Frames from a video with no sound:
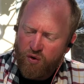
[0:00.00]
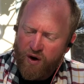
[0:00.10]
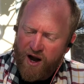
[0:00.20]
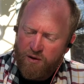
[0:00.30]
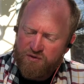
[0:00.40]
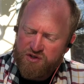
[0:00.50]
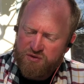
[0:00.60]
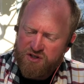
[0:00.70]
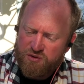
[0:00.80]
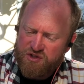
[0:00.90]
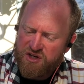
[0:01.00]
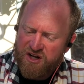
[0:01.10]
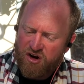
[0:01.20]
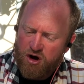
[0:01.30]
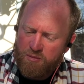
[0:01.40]
or out in the streets, or
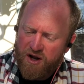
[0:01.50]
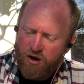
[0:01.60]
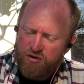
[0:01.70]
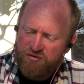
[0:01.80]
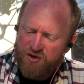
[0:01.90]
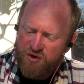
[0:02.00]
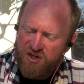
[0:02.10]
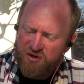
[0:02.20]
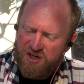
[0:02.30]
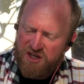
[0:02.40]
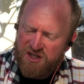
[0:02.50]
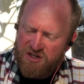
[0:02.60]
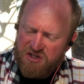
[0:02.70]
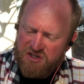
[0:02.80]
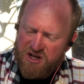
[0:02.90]
sitting at home, I always feel ill at
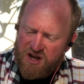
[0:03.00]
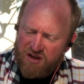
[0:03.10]
ease,